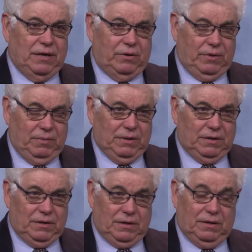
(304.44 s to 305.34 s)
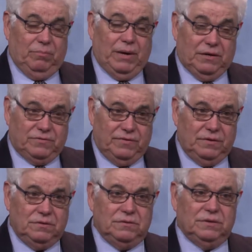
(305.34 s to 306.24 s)
that agreement. Uh,
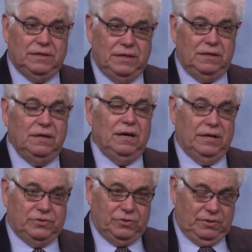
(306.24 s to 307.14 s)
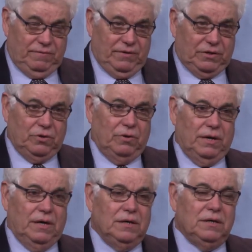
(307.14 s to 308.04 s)
Brownsville did, and so did
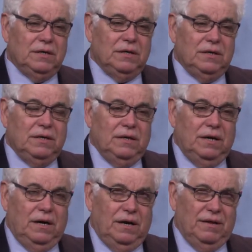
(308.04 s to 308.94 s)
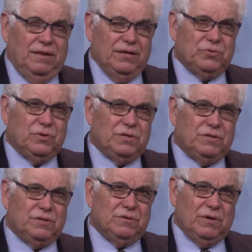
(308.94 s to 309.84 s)
Victoria. Uh, this
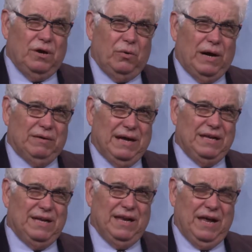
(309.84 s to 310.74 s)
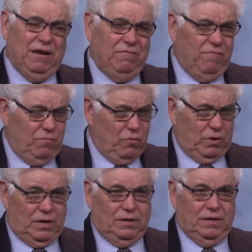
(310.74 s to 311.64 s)
was around
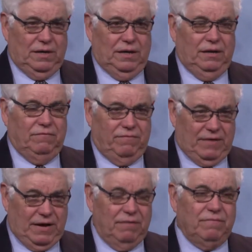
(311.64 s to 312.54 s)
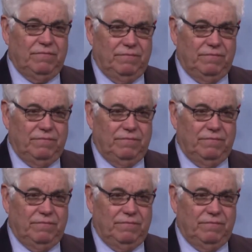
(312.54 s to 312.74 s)
1984, 85